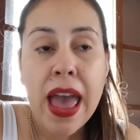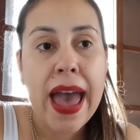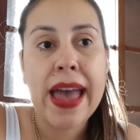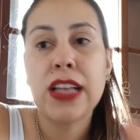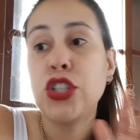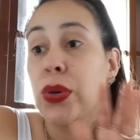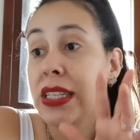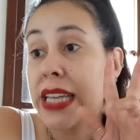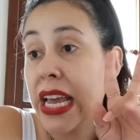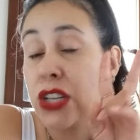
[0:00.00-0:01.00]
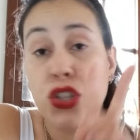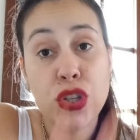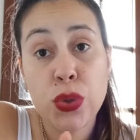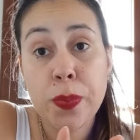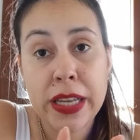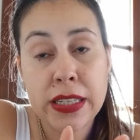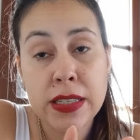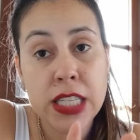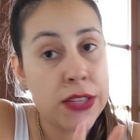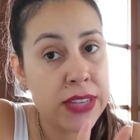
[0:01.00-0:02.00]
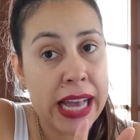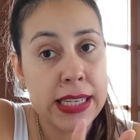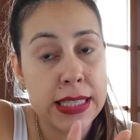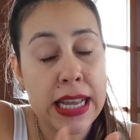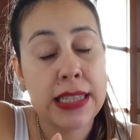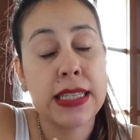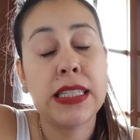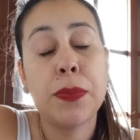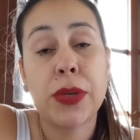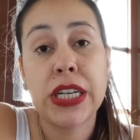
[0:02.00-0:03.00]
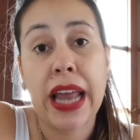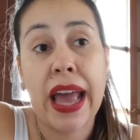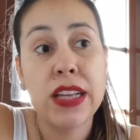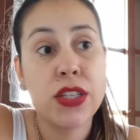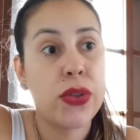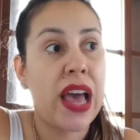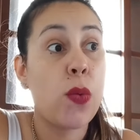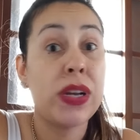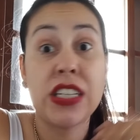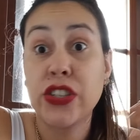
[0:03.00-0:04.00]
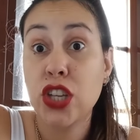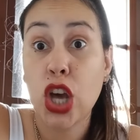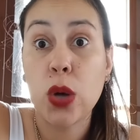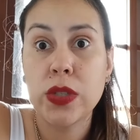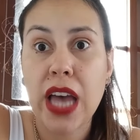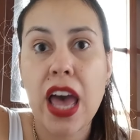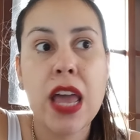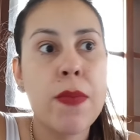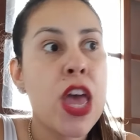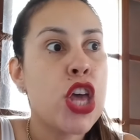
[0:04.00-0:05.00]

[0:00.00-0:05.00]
and you can take 2 pills of Nexalyn per day so that when it's go time,